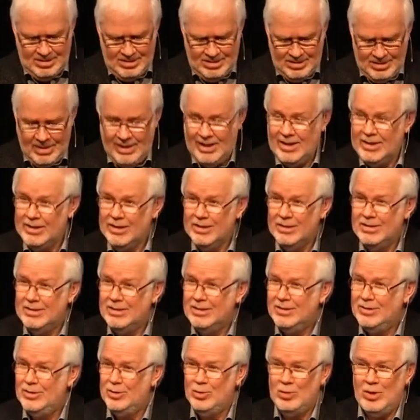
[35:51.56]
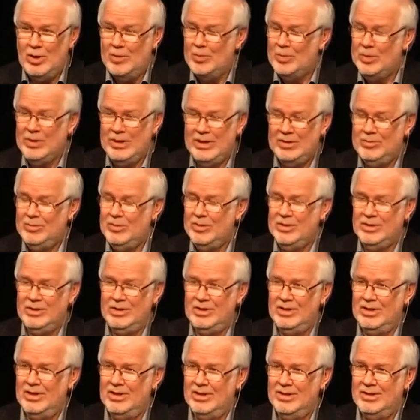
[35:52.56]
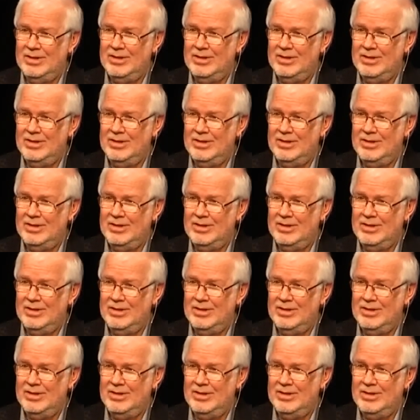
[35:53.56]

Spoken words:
and cooperate with God.